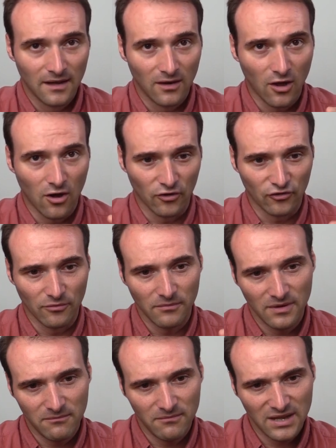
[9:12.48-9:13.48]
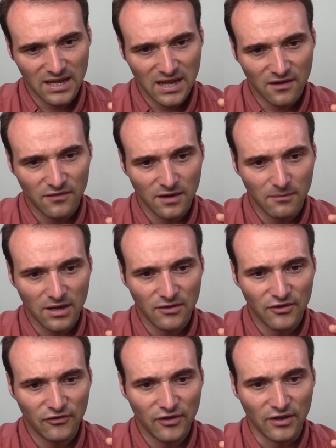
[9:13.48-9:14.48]
long. So be careful about
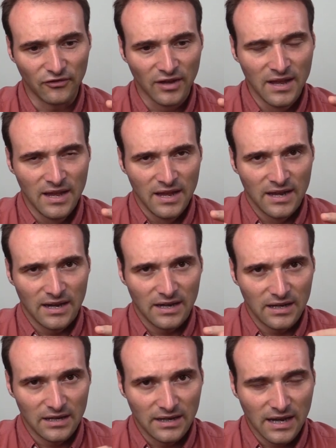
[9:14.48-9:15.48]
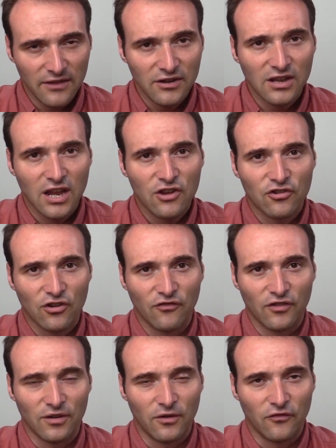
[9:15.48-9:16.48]
these things. Uh, another indication
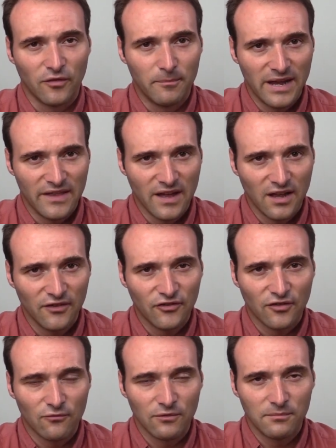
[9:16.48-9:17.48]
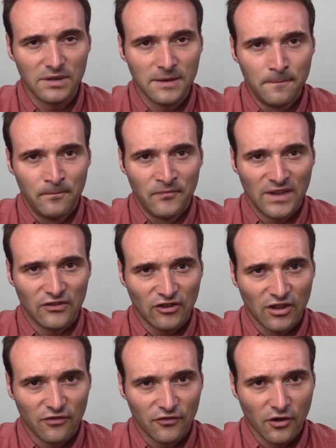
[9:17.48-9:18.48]
of a, of a bad answer would be
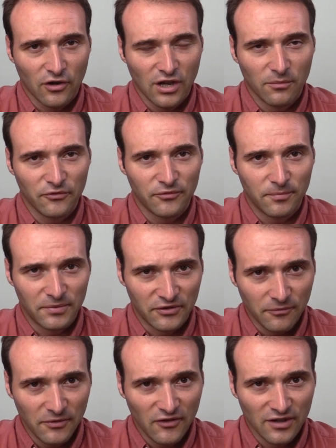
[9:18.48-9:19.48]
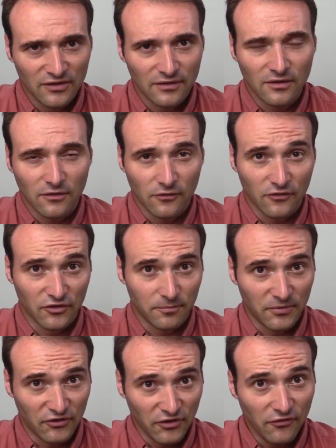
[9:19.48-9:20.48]
instead of talking of a specific of a
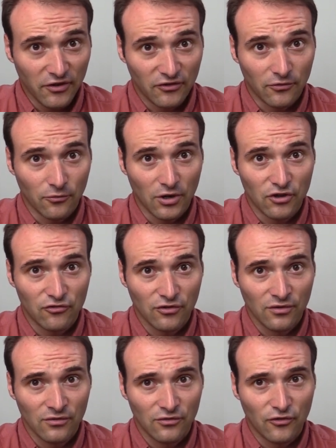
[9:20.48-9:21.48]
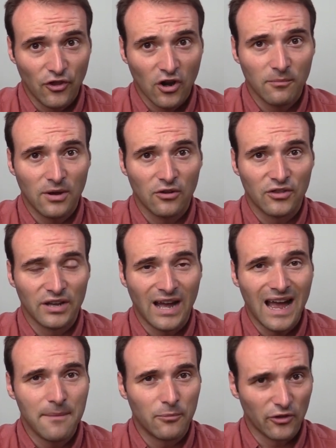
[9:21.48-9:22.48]
specific situation, talk about the
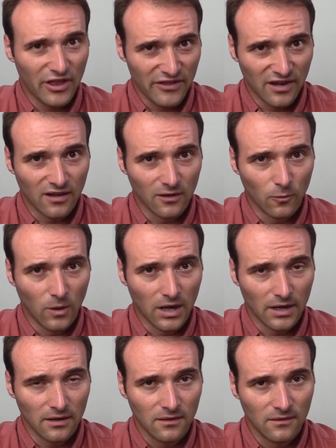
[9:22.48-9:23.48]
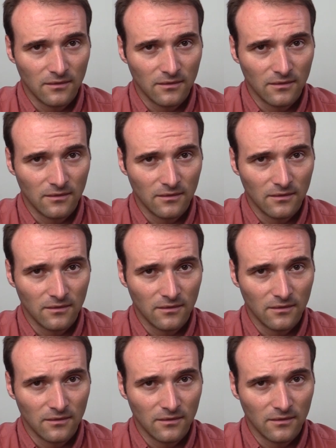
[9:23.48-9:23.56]
hypothetical one.